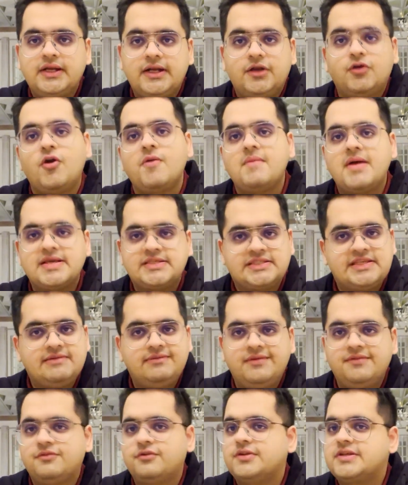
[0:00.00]
it on my
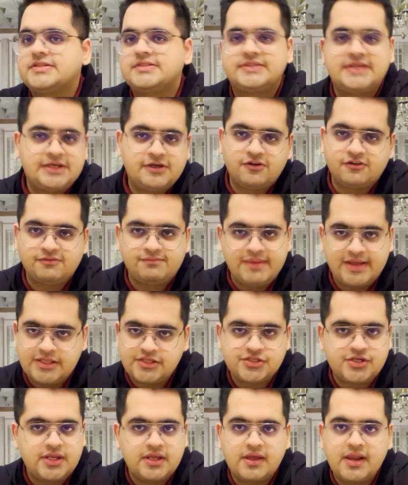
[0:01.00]
CV for the sake of
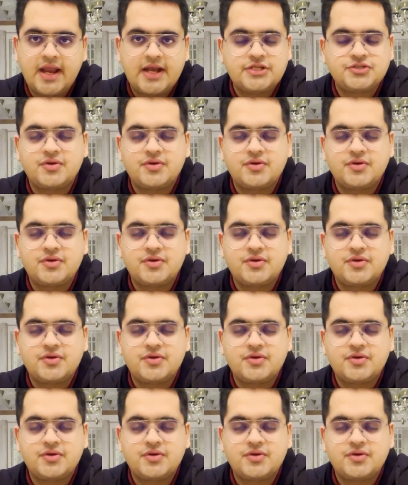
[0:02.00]
mentioning, right?